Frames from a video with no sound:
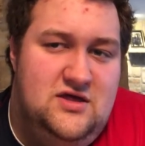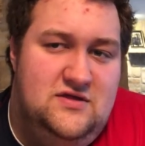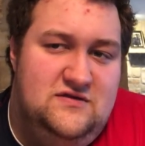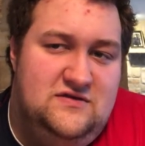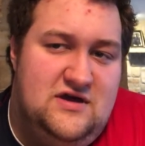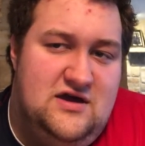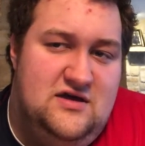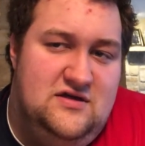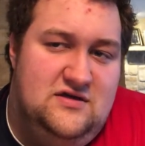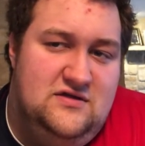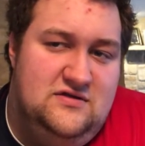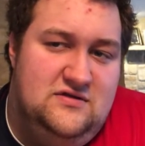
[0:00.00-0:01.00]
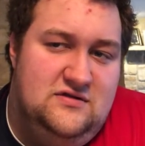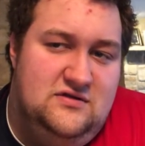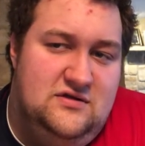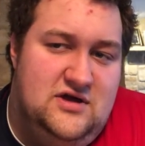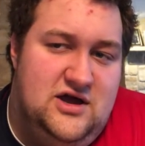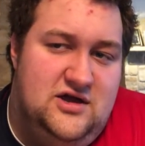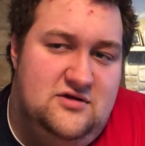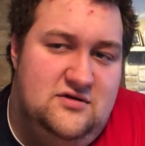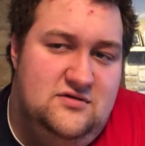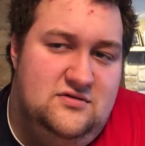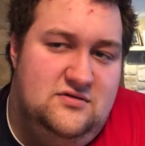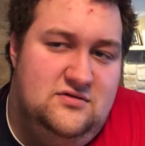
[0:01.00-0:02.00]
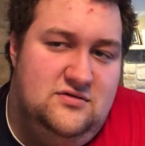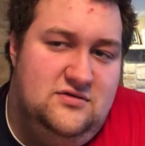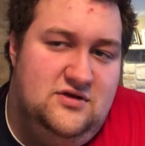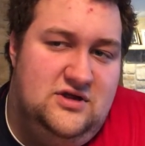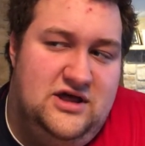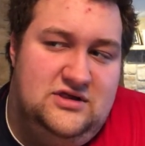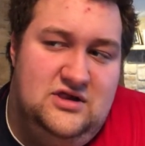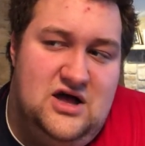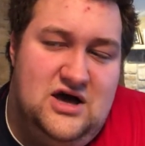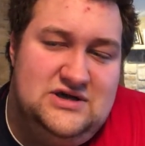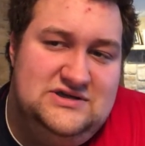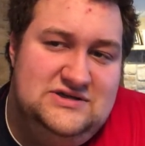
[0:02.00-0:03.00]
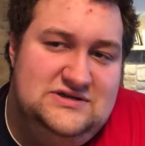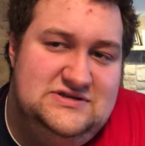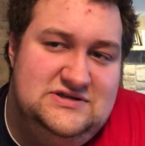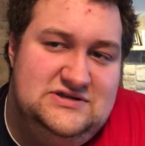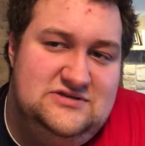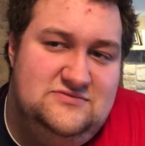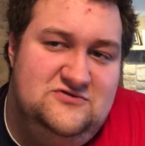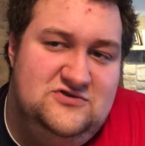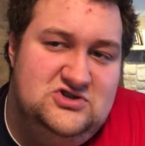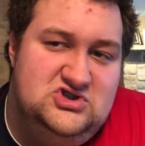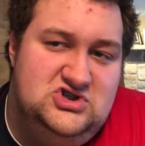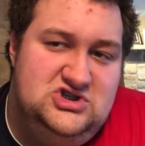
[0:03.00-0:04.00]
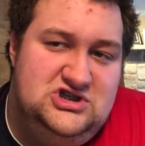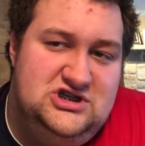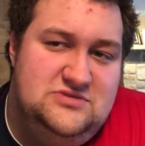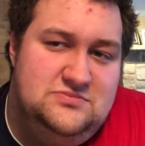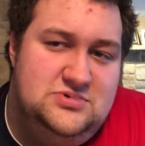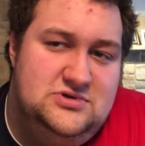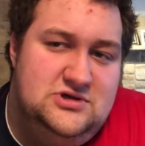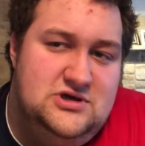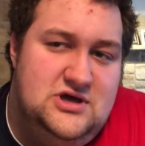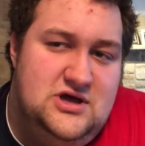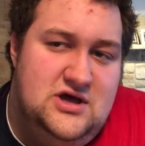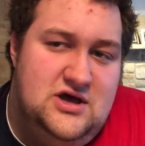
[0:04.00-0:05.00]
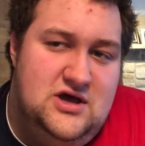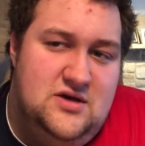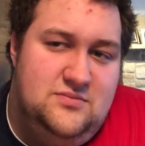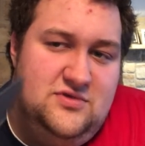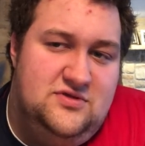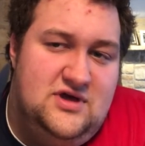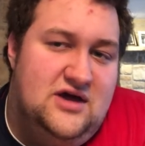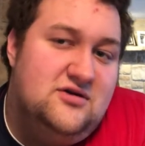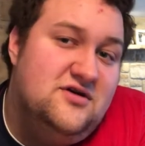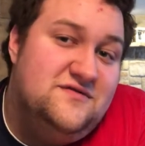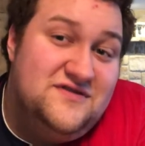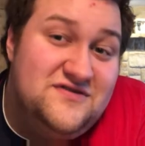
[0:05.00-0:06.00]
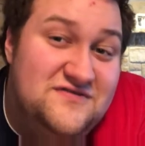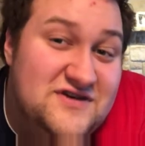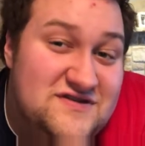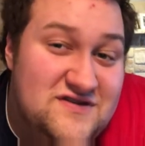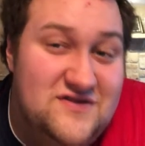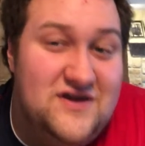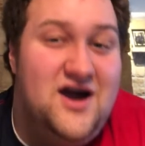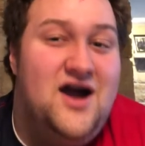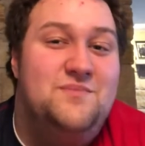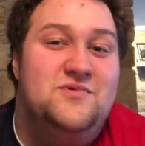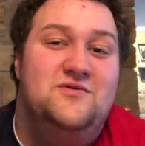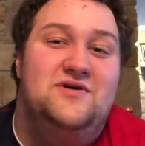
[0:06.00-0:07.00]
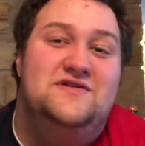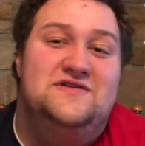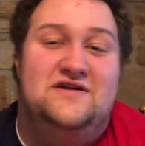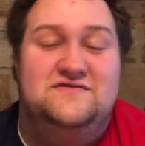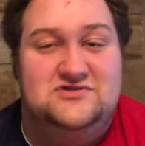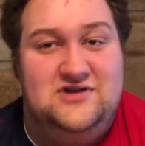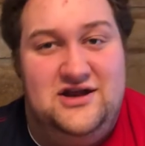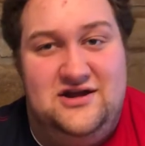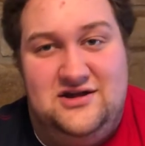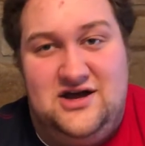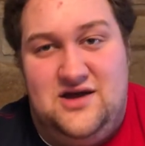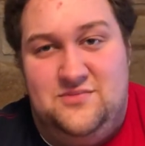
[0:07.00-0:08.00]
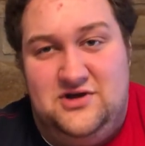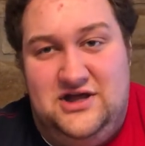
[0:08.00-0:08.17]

This guy, uh, the liner, the like locking system feels cheap, but I don't know if it's fixed on the copper ones. I haven't tried out a copper